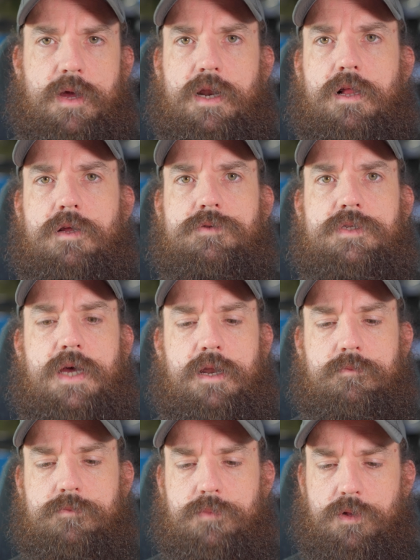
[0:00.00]
Got to close
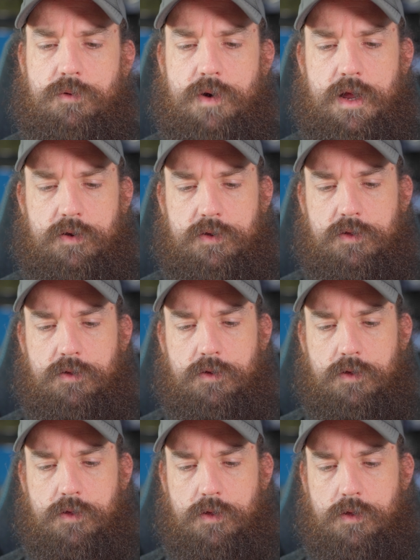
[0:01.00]
that. Pull around.
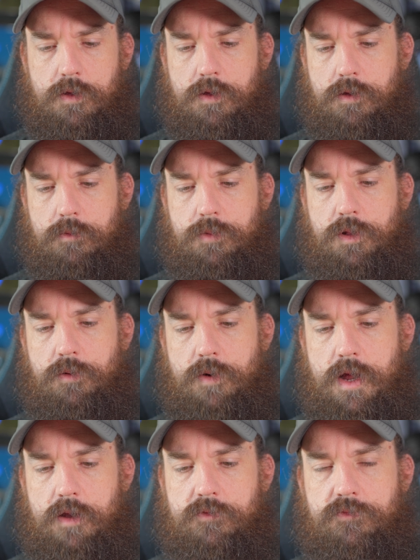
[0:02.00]
Pull
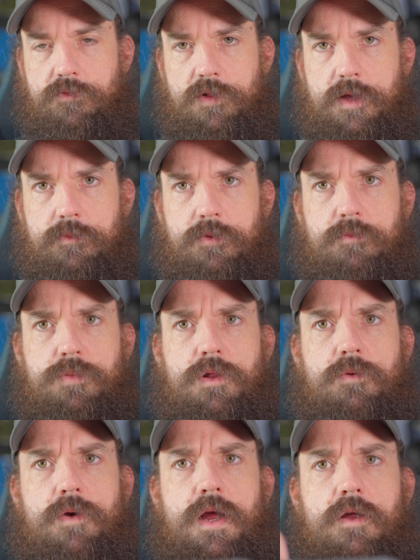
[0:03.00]
around, flip.
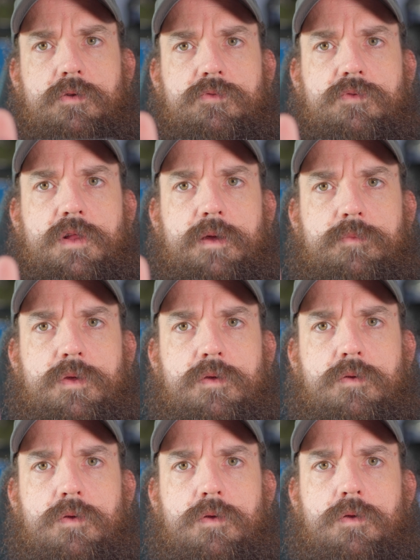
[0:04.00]
Pull around, flip.
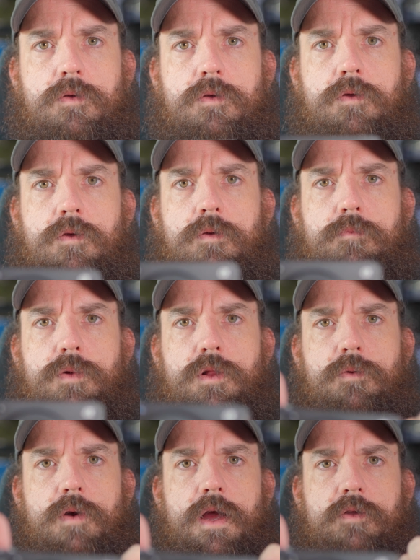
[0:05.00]

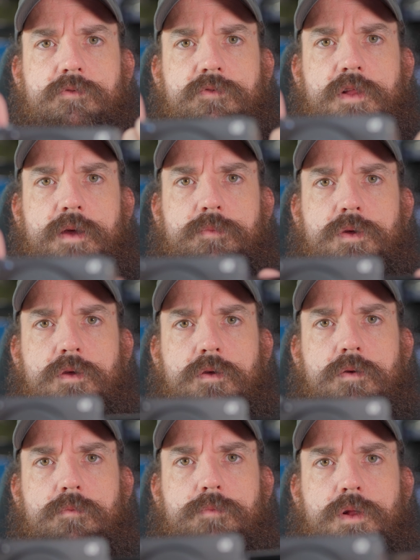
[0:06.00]
Pull around, flip.
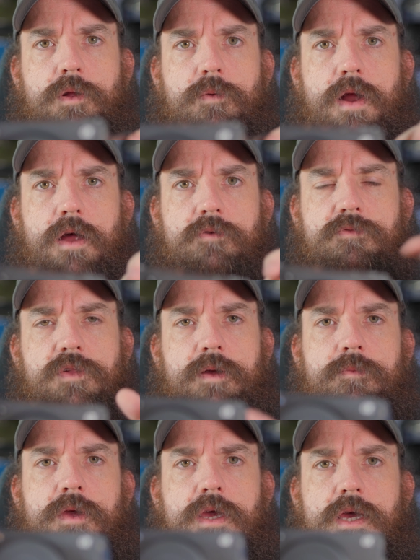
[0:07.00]
Pull around,
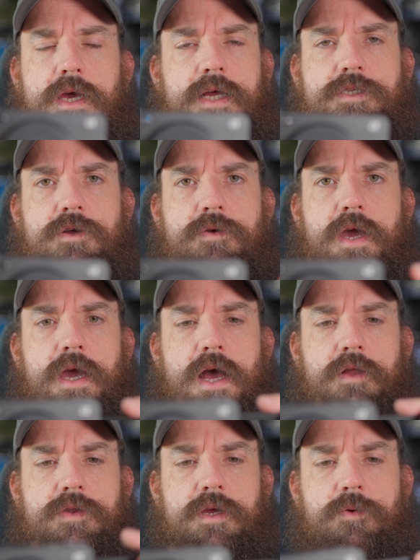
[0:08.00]
flip. It's okay.
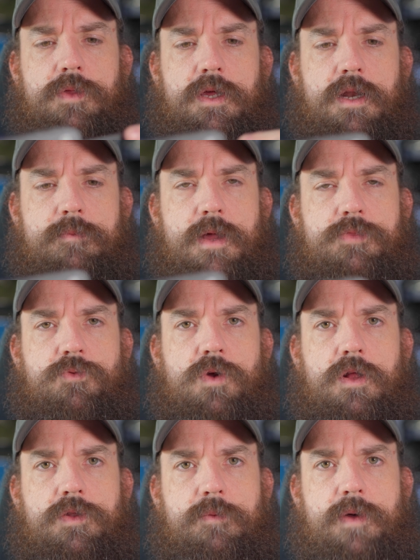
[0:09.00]
I'll deal with it. I'm not
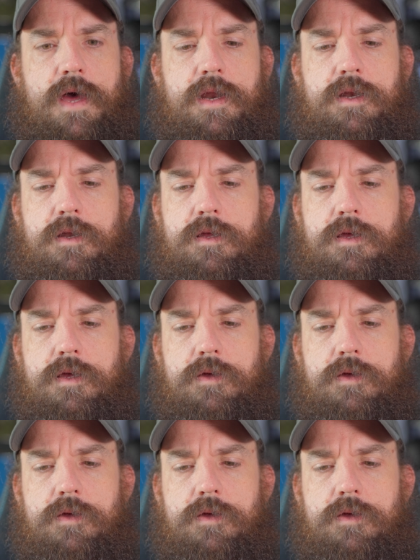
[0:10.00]
thrilled about it.